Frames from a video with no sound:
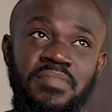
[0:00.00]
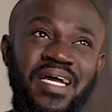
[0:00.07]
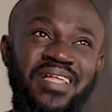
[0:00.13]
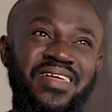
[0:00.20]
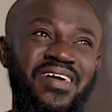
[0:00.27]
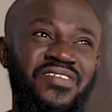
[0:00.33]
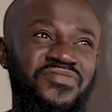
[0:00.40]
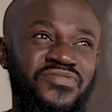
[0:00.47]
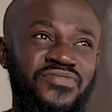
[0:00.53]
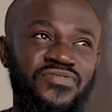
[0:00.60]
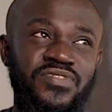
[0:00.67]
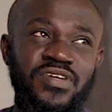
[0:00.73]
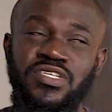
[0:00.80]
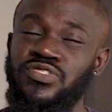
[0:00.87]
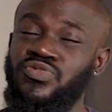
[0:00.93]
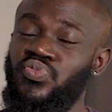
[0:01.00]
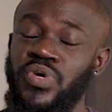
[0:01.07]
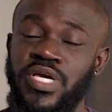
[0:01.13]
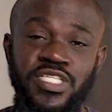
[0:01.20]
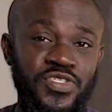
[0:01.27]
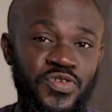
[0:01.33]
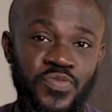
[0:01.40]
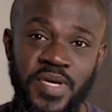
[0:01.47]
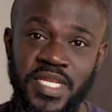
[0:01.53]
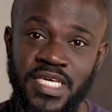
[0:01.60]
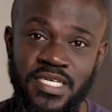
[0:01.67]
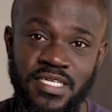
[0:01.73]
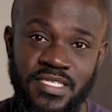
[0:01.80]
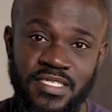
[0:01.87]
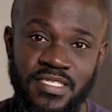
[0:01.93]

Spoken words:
my life. There are way too many,